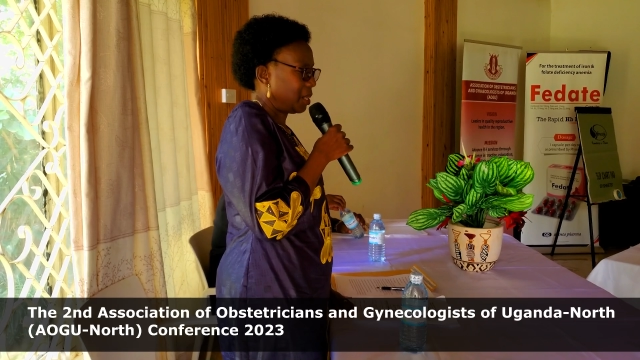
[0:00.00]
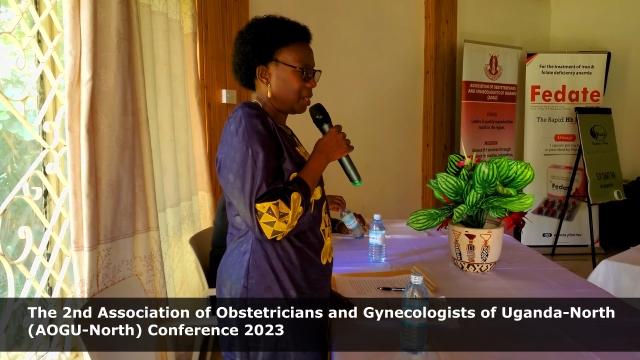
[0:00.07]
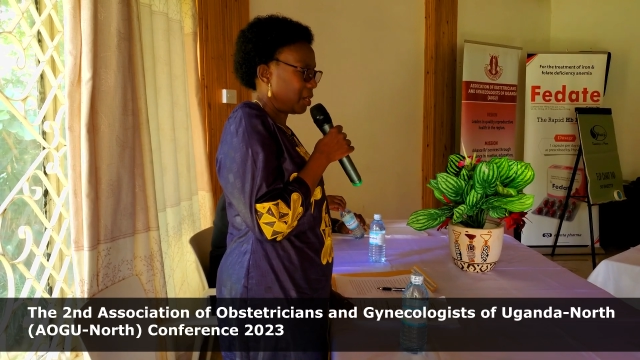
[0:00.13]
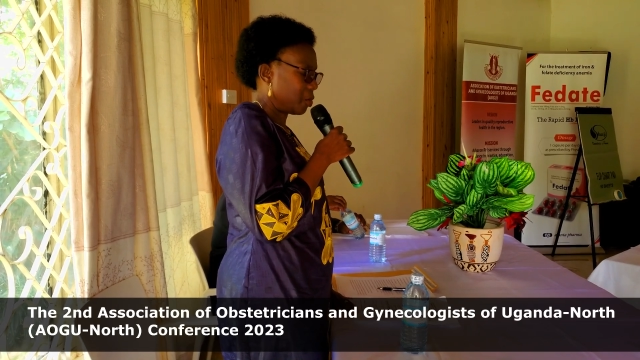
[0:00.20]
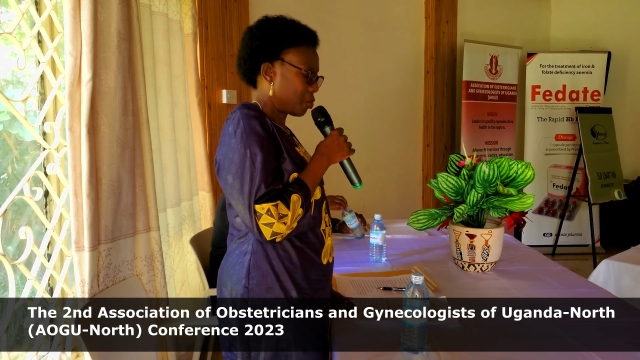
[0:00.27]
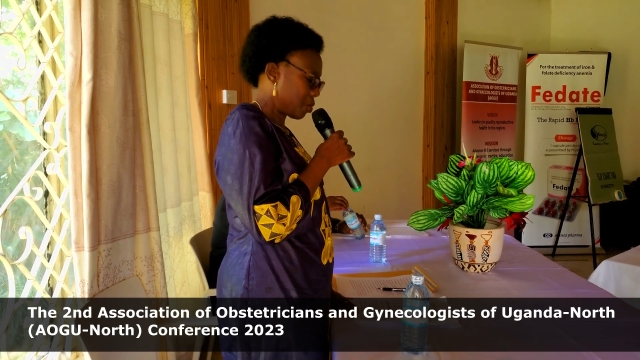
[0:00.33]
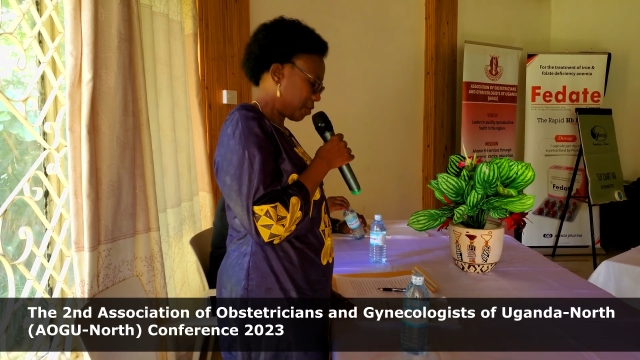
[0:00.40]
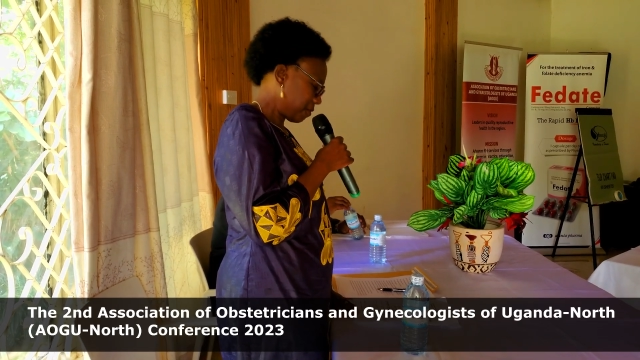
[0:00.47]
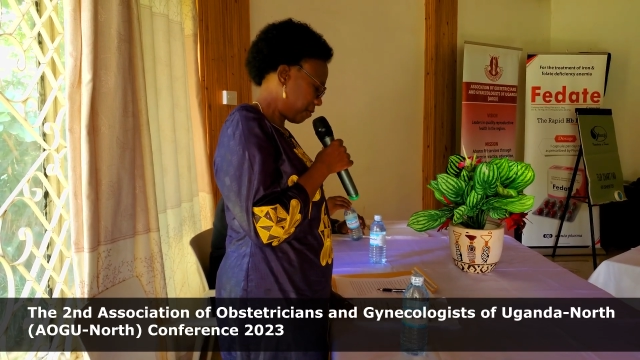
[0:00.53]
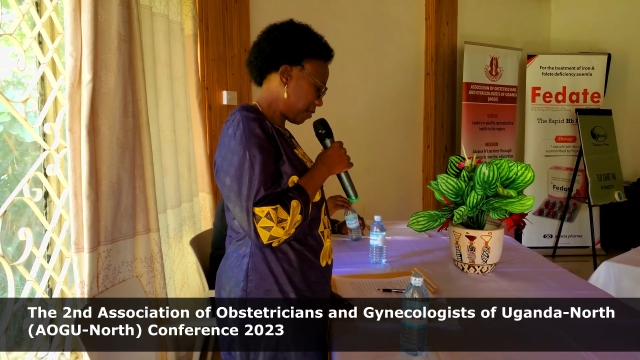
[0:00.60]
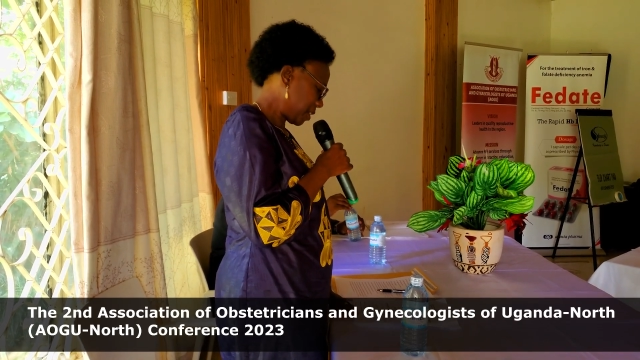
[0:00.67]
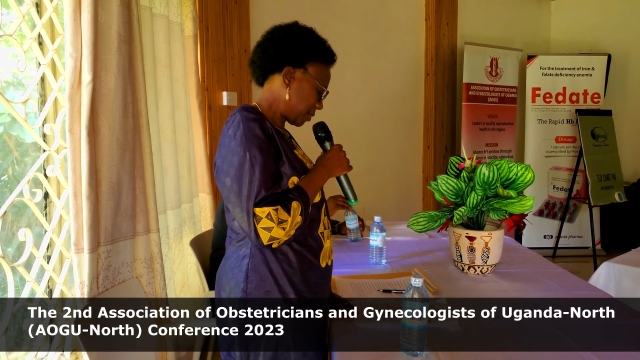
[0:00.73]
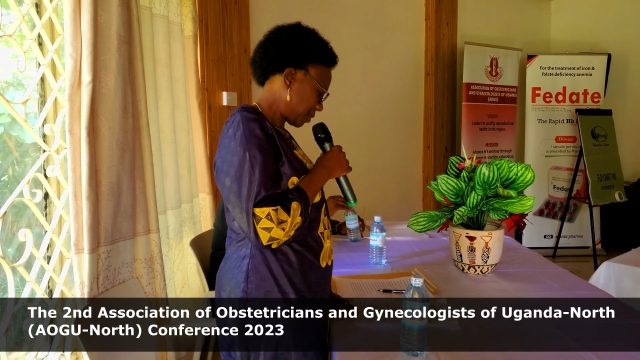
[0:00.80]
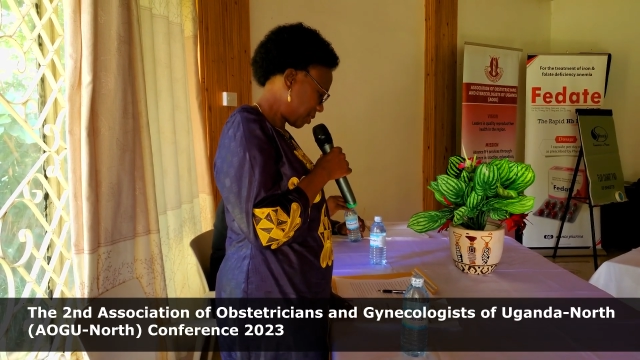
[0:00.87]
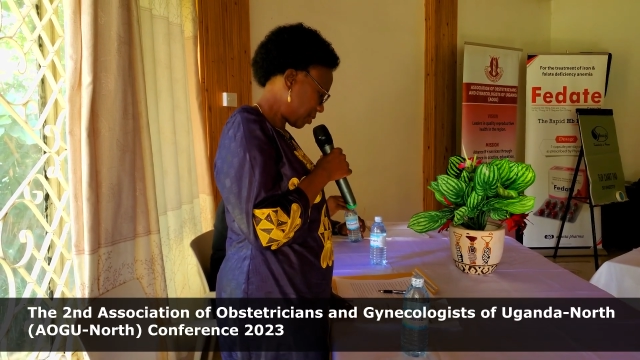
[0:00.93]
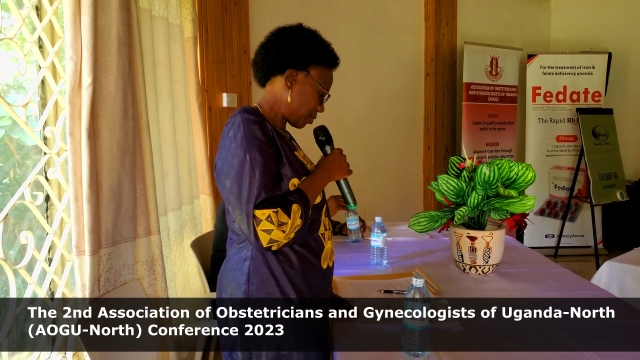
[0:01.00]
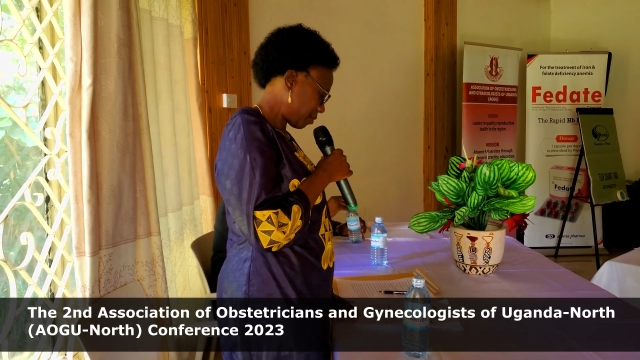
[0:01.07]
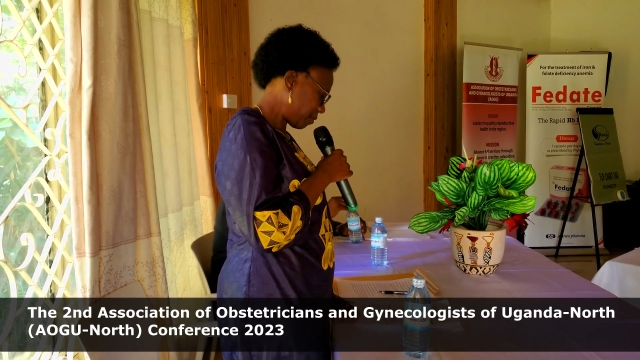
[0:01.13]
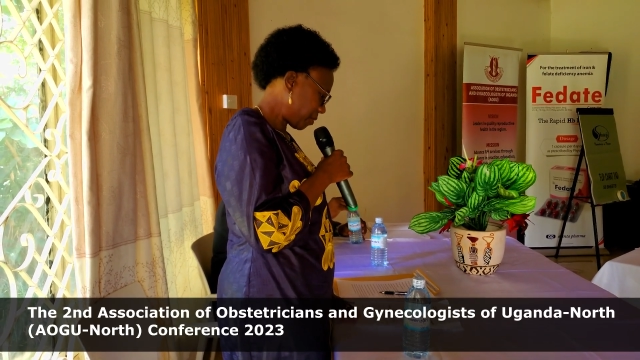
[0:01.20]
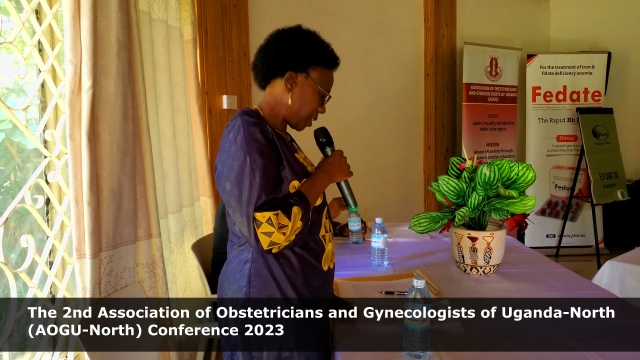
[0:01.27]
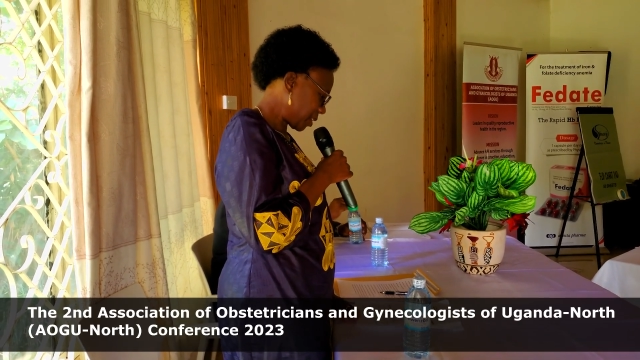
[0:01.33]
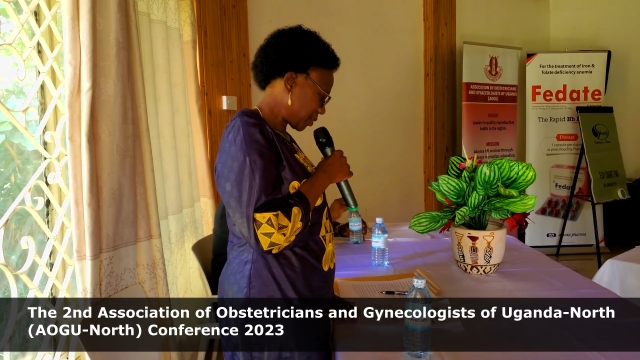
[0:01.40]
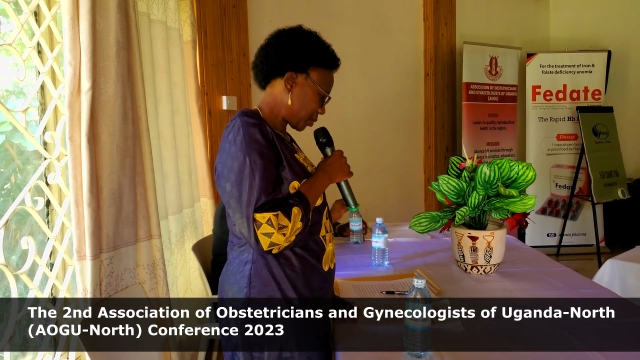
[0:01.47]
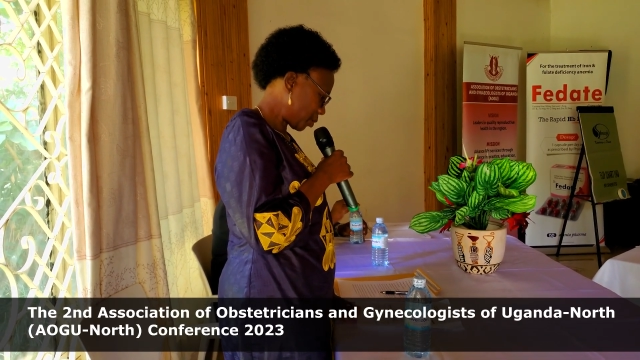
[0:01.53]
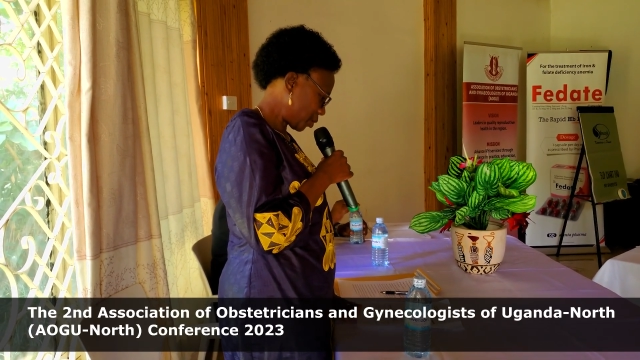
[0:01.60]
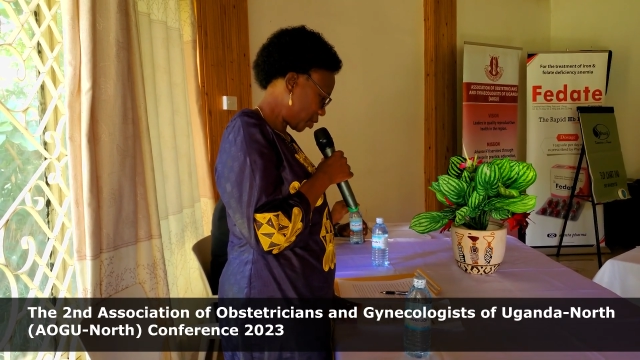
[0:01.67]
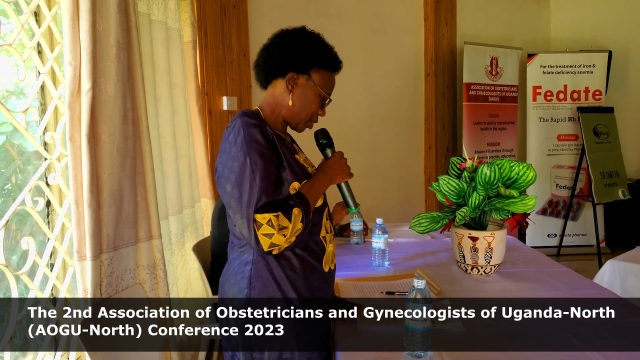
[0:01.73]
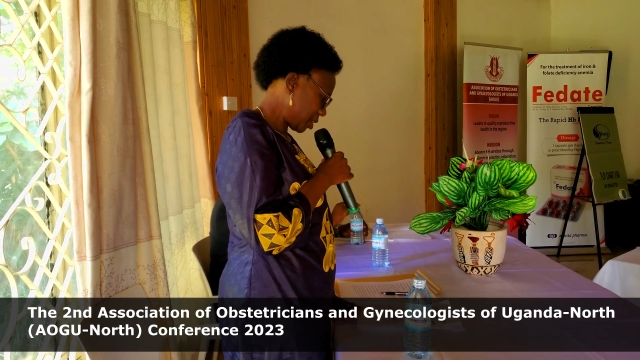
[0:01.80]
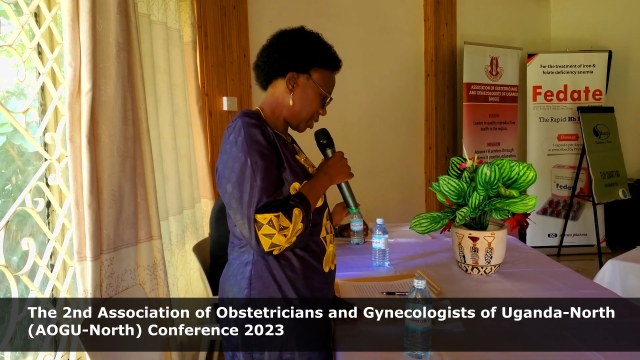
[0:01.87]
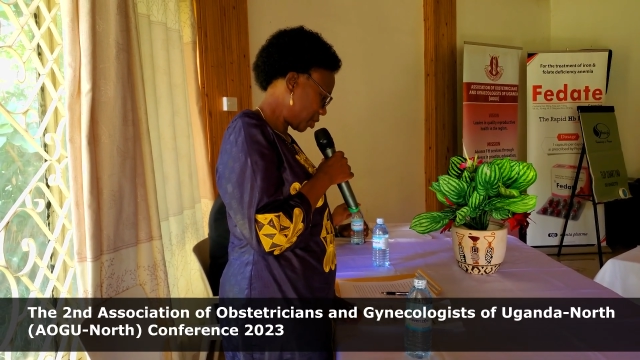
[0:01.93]
the conferences of the
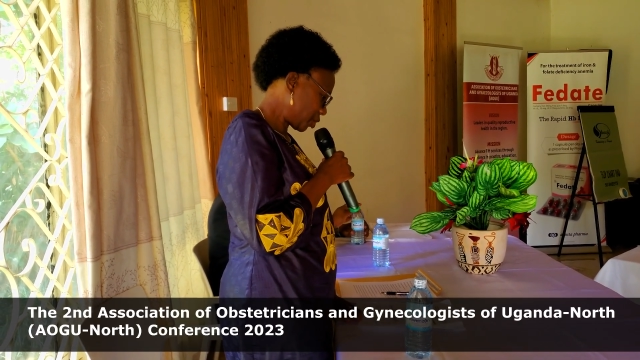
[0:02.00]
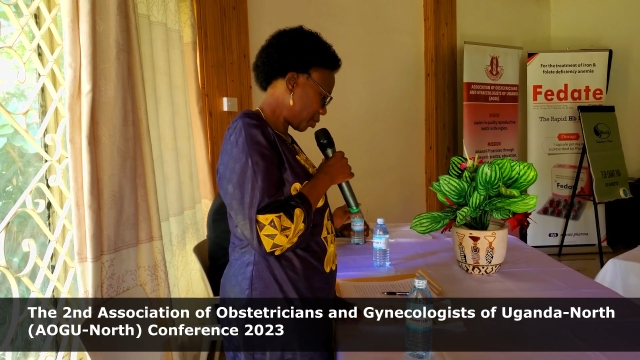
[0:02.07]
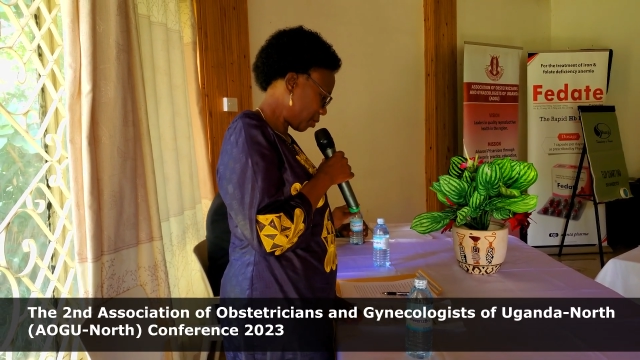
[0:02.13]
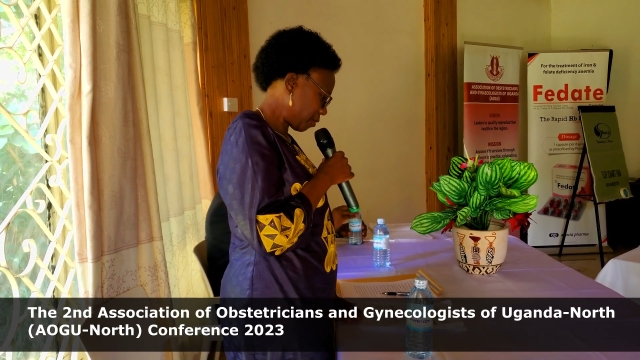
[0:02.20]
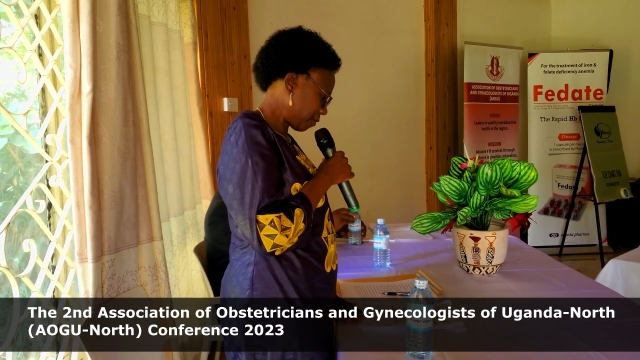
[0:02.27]
Association